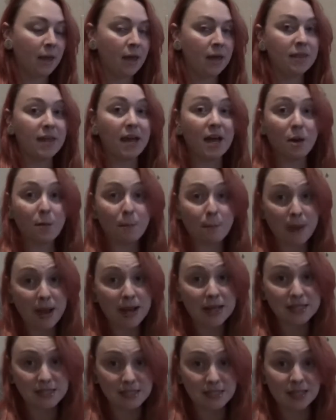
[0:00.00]
They are
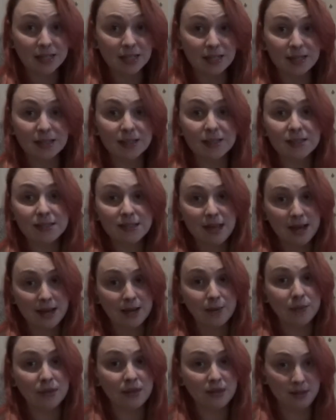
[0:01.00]
basically the
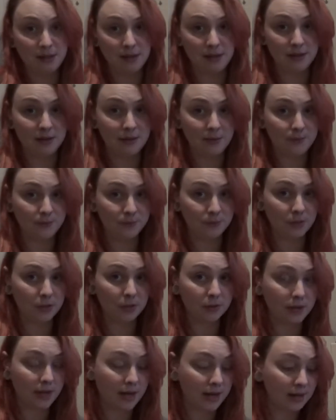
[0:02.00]
same thing,
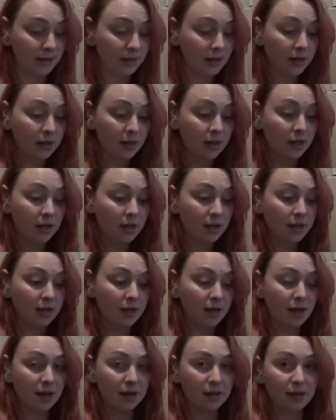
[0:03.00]
okay?
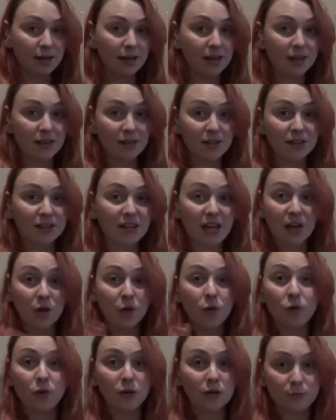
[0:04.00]
They
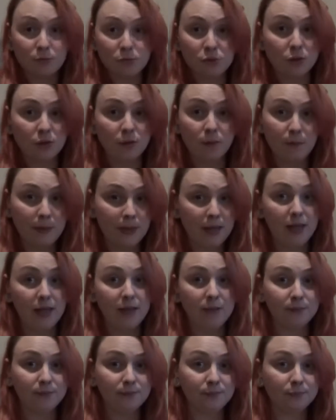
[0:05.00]
all absorb pee.
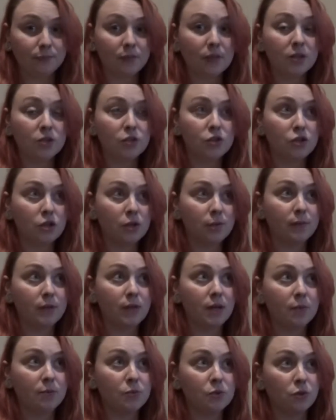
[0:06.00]
Some
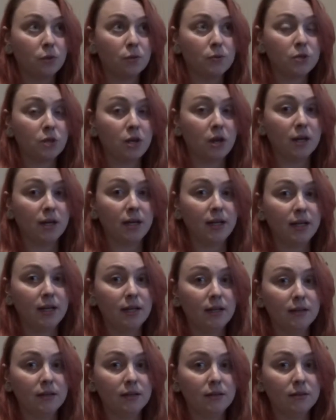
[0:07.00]
absorb
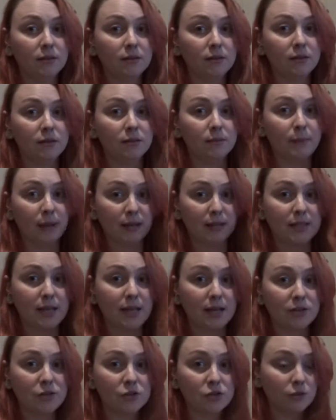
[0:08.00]
slightly
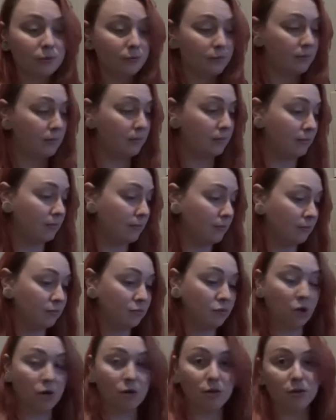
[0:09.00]
better, some
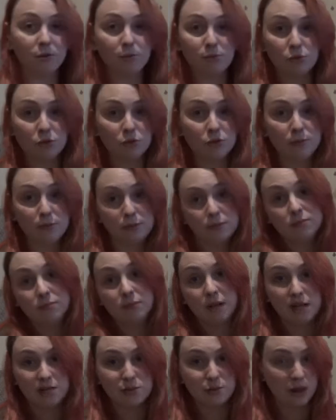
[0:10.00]
don't absorb
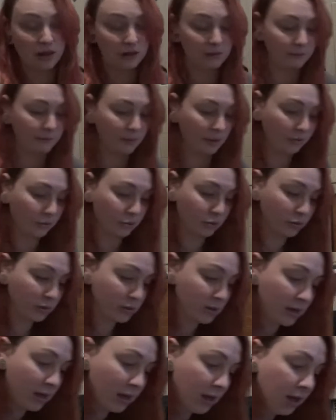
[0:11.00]
as well, of course.